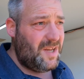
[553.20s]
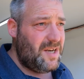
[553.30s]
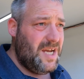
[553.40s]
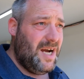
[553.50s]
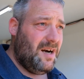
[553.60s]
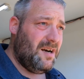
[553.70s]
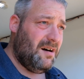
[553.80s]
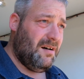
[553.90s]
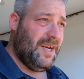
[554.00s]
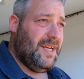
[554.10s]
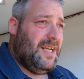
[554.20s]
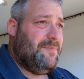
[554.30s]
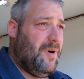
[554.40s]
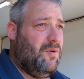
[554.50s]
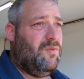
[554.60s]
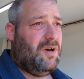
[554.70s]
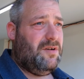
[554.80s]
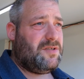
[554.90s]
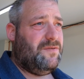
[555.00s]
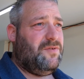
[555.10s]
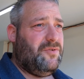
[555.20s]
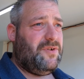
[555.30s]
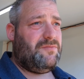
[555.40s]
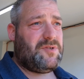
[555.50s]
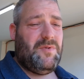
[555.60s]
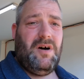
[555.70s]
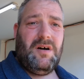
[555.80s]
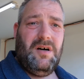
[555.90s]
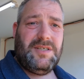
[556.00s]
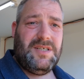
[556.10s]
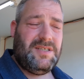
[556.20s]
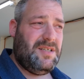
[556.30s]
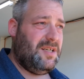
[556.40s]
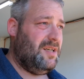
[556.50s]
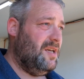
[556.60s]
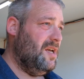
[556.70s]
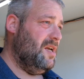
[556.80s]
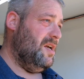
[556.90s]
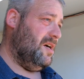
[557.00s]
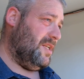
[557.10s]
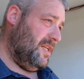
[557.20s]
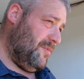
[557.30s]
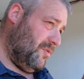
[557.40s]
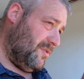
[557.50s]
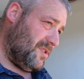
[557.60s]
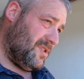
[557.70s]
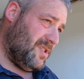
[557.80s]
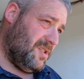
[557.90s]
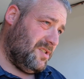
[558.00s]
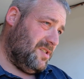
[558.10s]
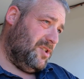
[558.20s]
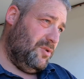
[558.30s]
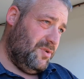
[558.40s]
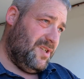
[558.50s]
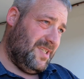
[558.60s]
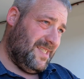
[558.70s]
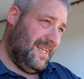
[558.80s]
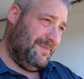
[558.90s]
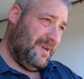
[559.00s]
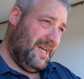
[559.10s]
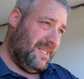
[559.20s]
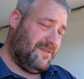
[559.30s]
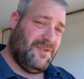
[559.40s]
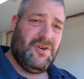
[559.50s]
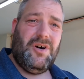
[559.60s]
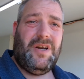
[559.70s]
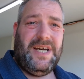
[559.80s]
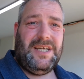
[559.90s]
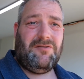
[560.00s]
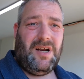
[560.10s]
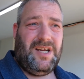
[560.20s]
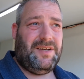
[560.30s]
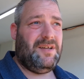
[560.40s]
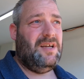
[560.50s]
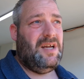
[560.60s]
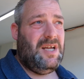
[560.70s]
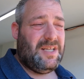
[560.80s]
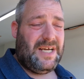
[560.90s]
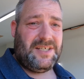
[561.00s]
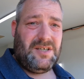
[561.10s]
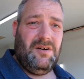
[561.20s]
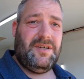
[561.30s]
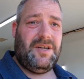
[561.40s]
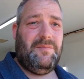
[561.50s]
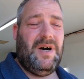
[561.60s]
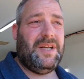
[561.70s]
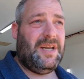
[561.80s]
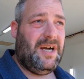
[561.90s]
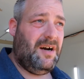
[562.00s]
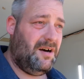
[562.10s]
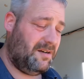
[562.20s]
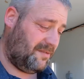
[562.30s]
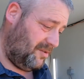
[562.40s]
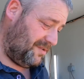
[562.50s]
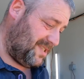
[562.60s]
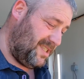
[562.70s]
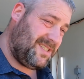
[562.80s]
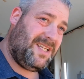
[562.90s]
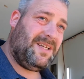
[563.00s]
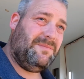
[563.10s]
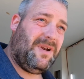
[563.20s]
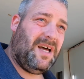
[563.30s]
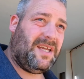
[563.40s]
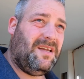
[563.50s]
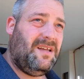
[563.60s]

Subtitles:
Now I looked at 4 different smart cars yesterday. I nearly bought 2 16 plates for nigh on £8,000. That's kind of the money they are on a 16 plate.